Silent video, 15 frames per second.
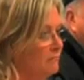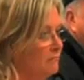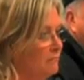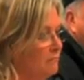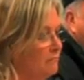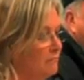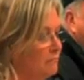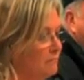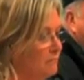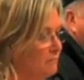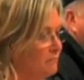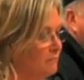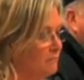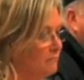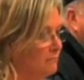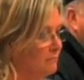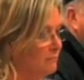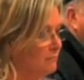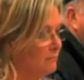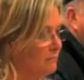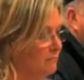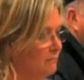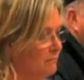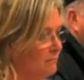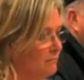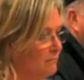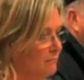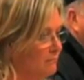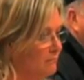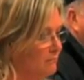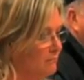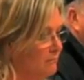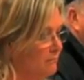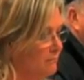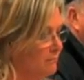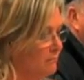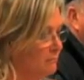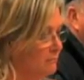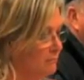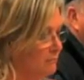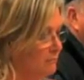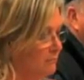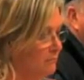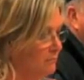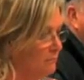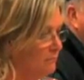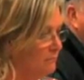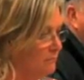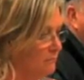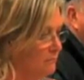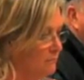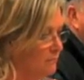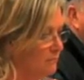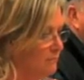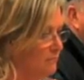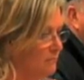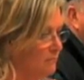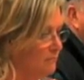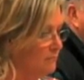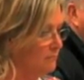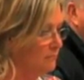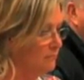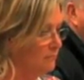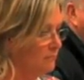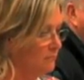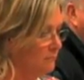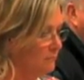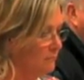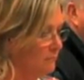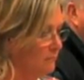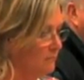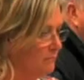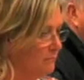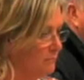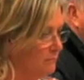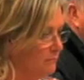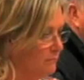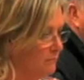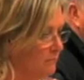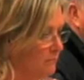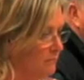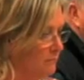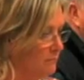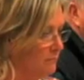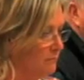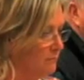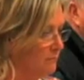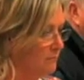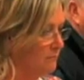No words are spoken by the person on screen.